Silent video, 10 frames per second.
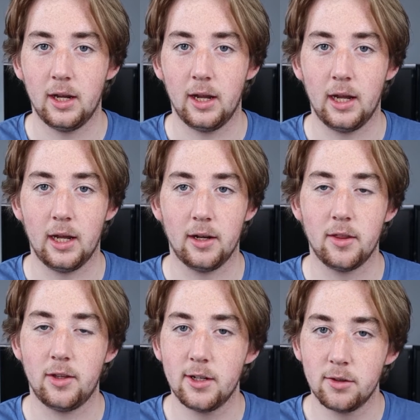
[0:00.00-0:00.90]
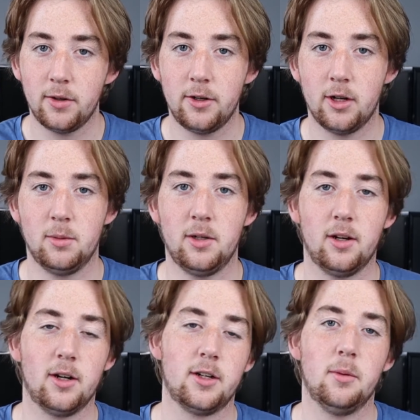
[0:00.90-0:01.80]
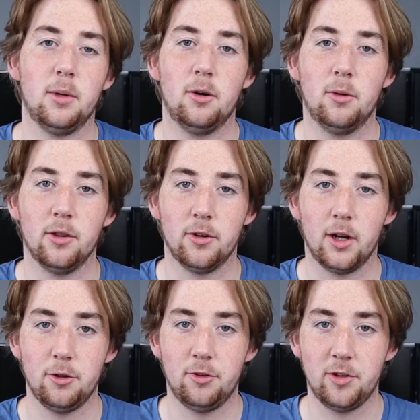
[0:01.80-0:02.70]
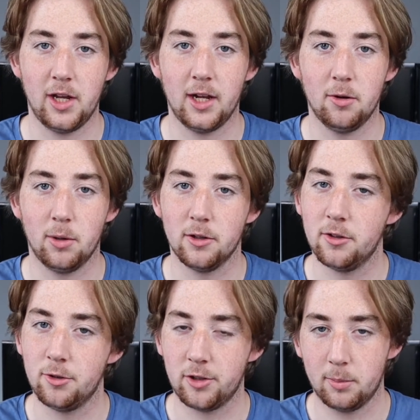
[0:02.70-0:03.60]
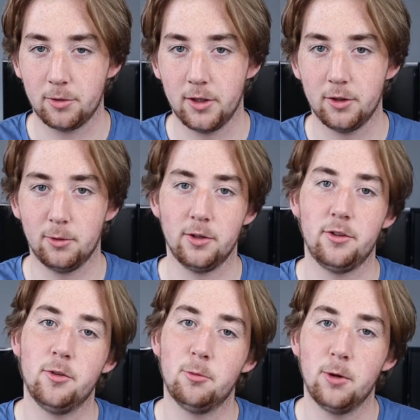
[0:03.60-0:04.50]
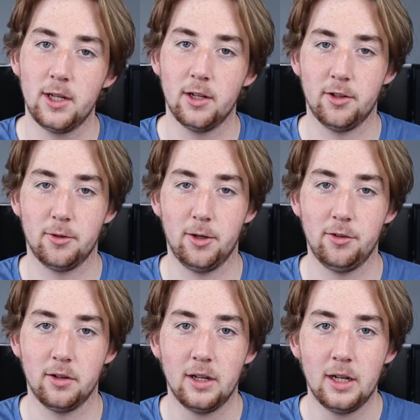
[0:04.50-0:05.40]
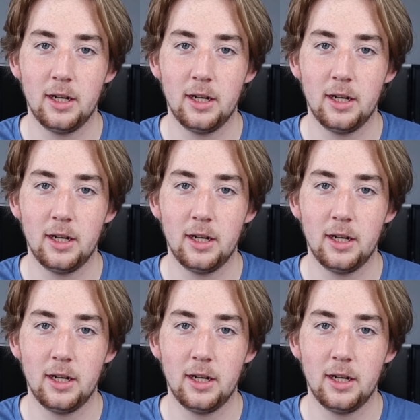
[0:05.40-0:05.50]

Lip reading: and at the end of the video, I'm going to be talking about whether or not you should get it, whether you should upgrade it, whether you should wait a generation